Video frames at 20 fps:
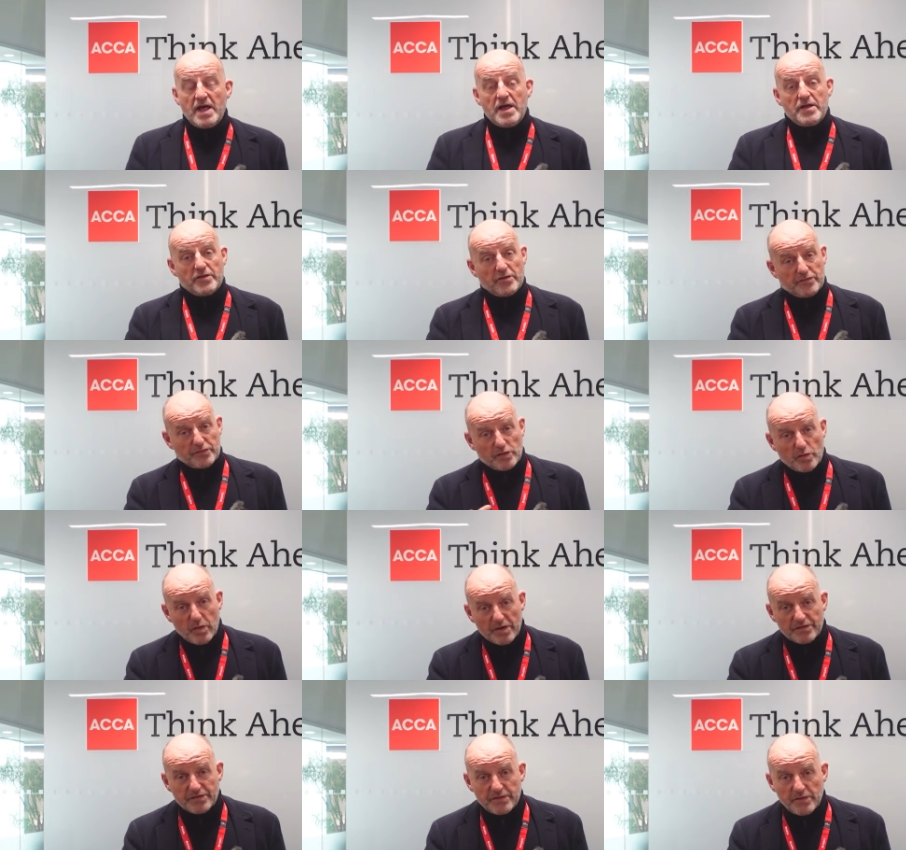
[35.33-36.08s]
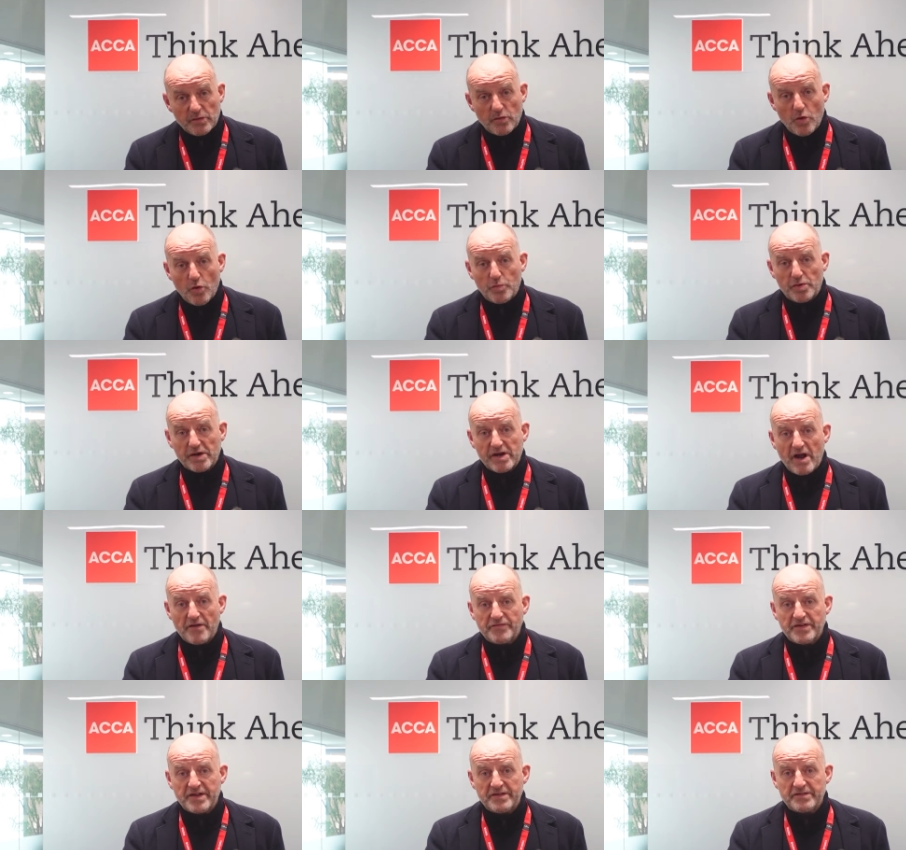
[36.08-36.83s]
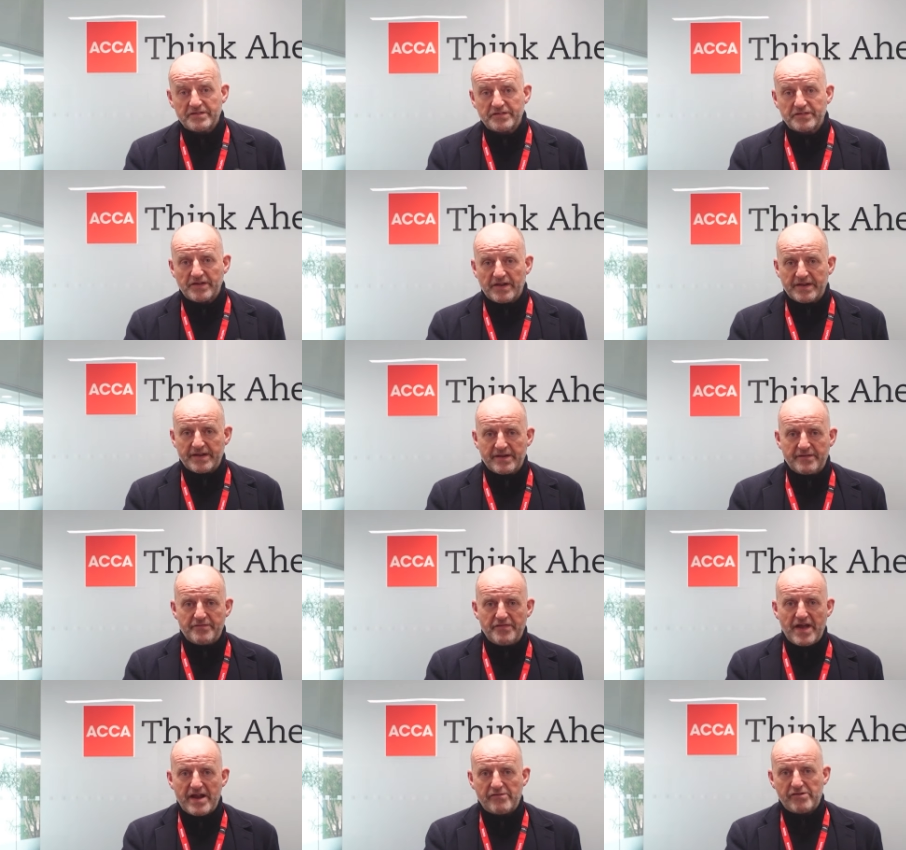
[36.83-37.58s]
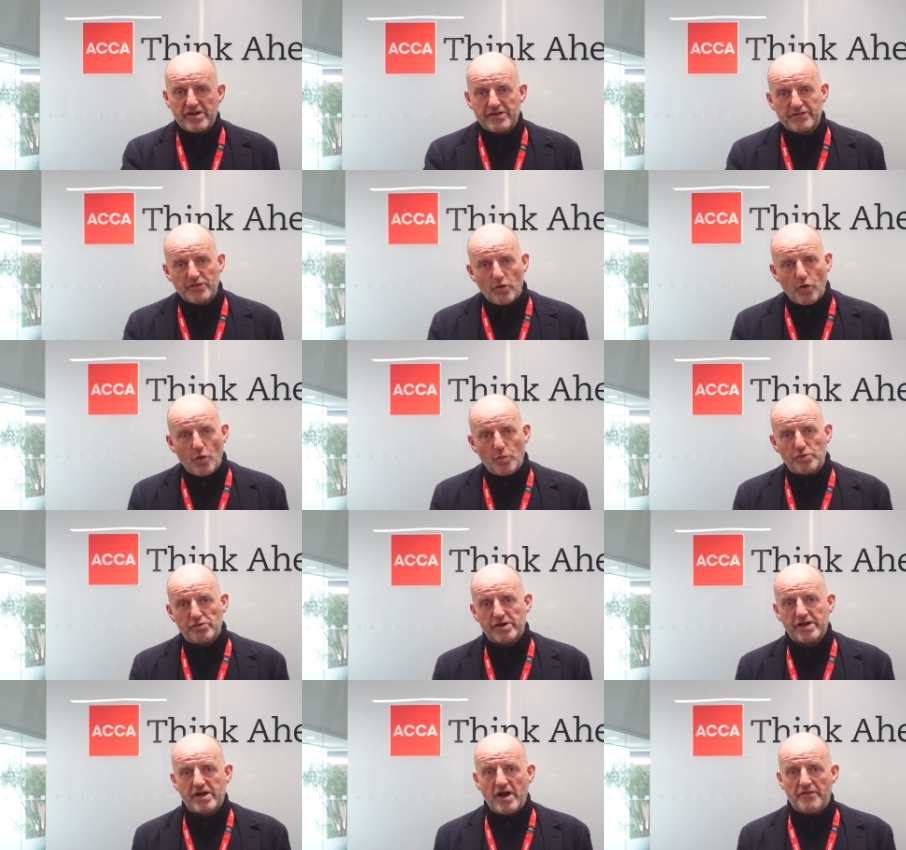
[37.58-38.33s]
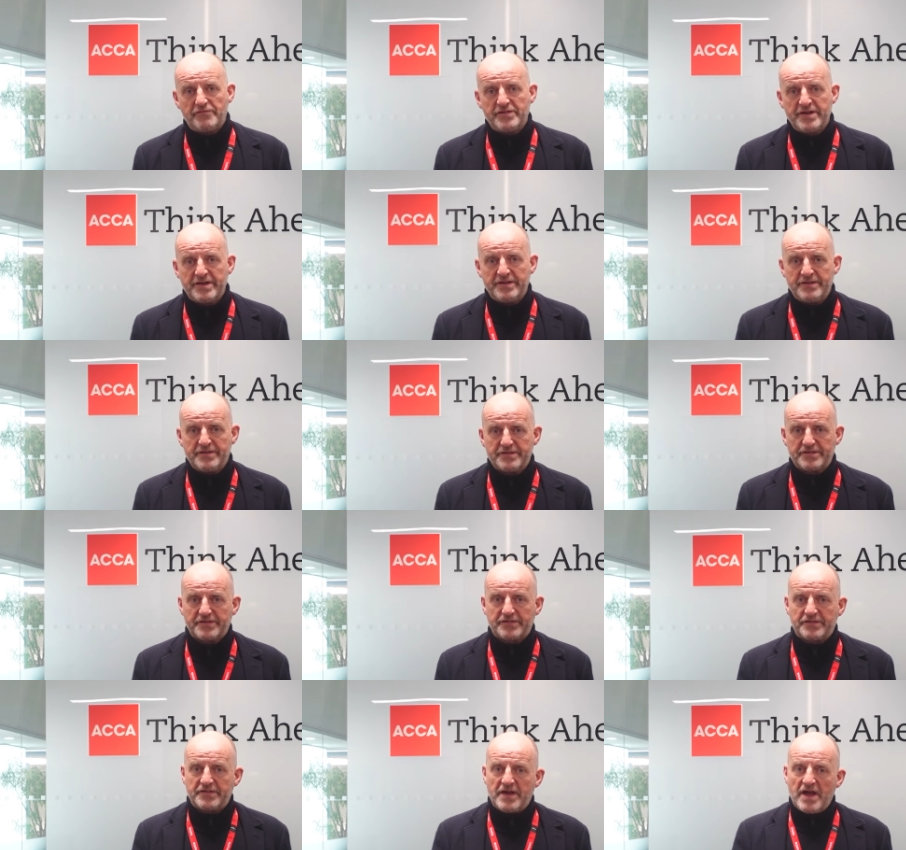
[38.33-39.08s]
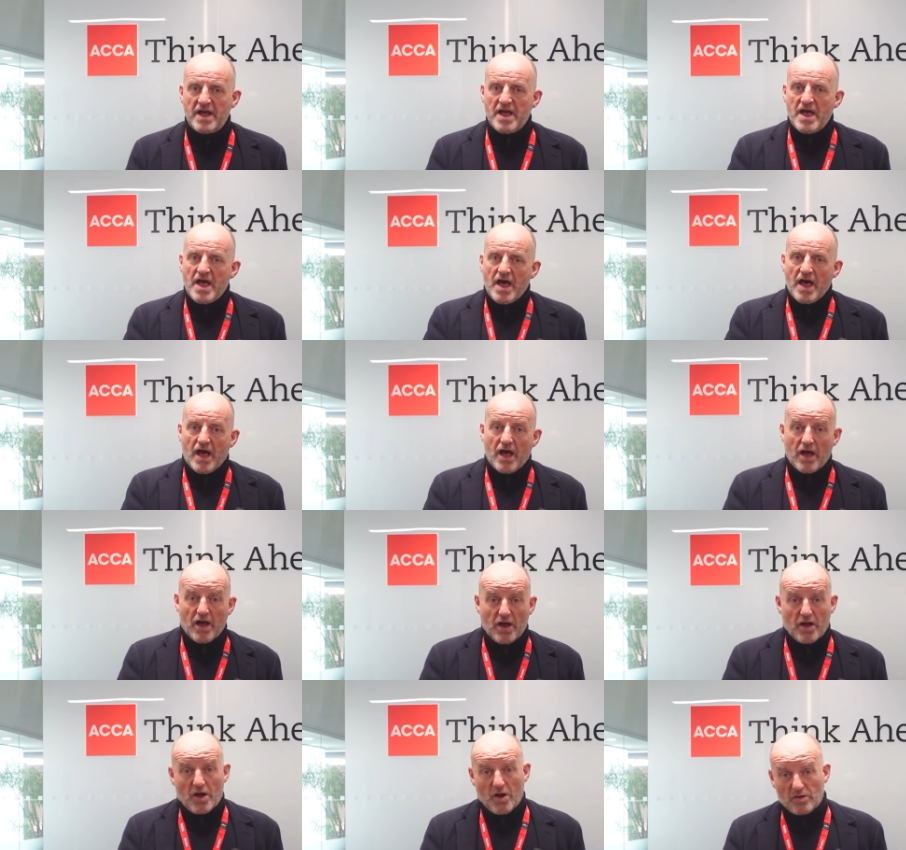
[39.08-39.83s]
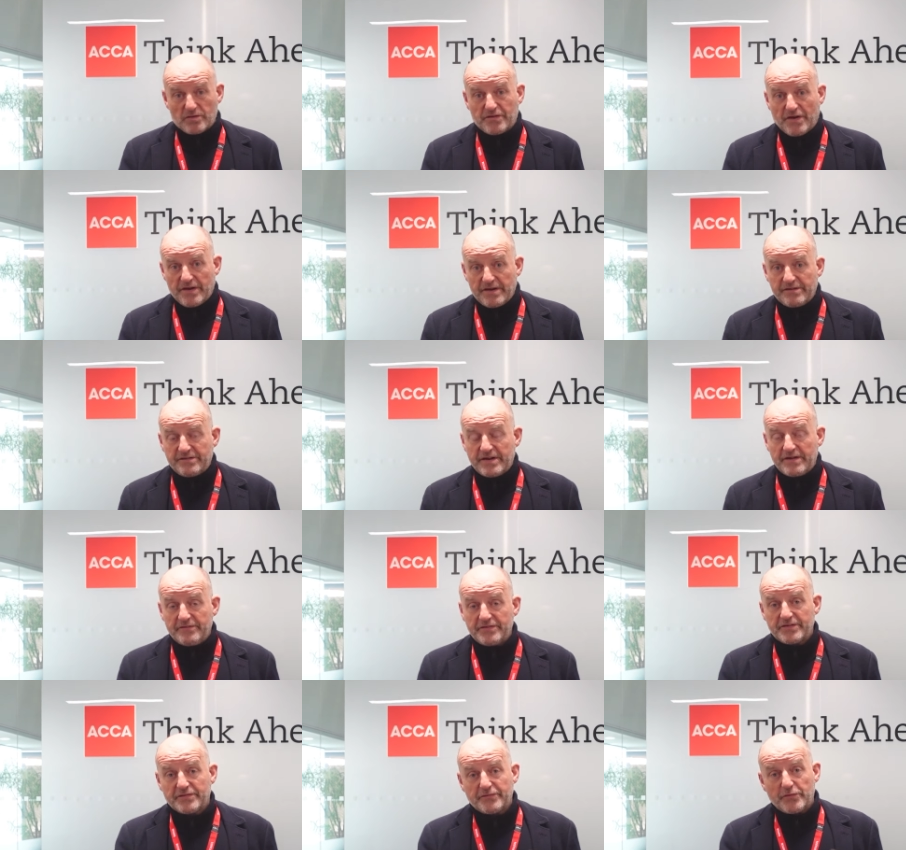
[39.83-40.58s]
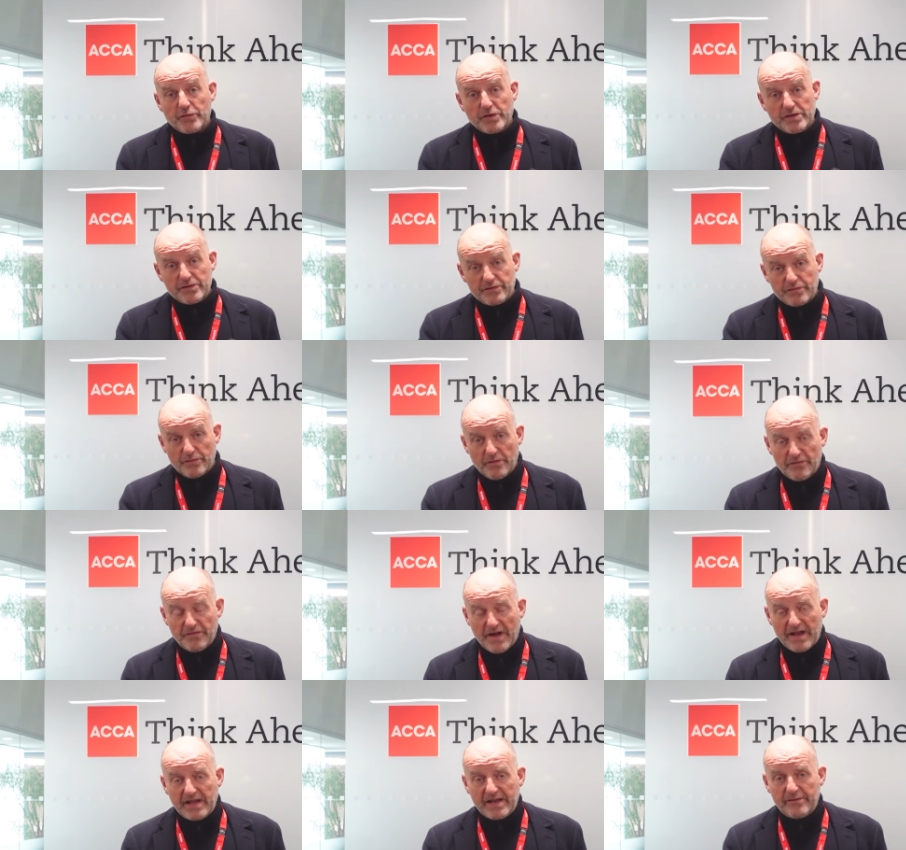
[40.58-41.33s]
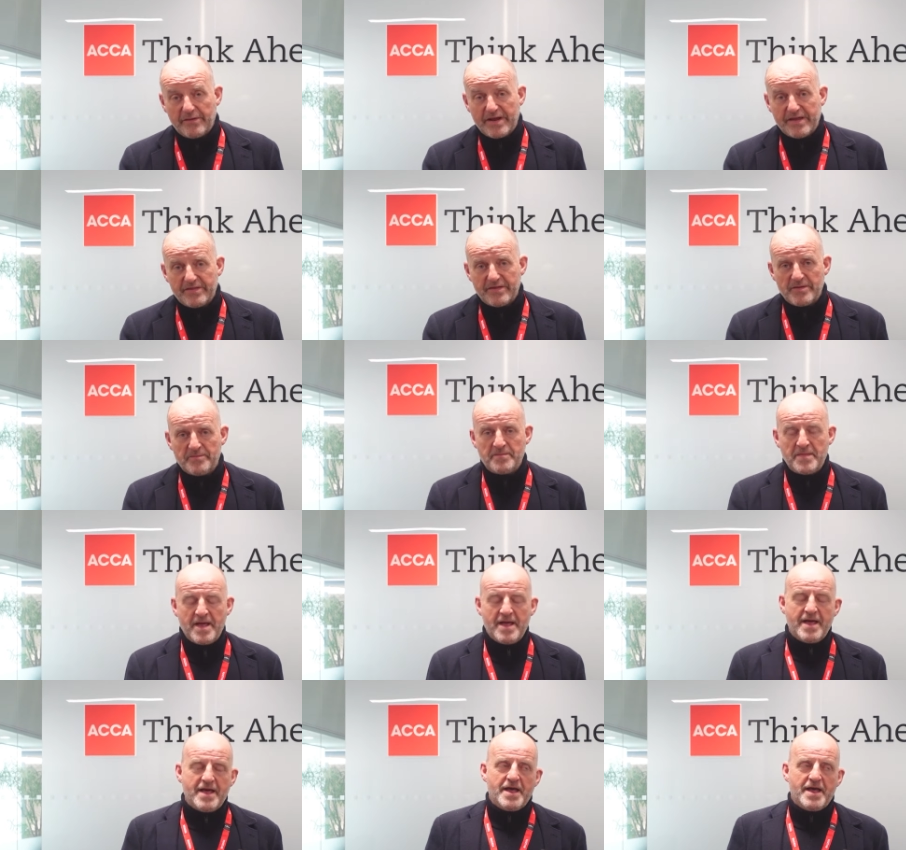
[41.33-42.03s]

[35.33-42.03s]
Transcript: There was a question on corporate governance and various corporate governance alternatives for you to evaluate them.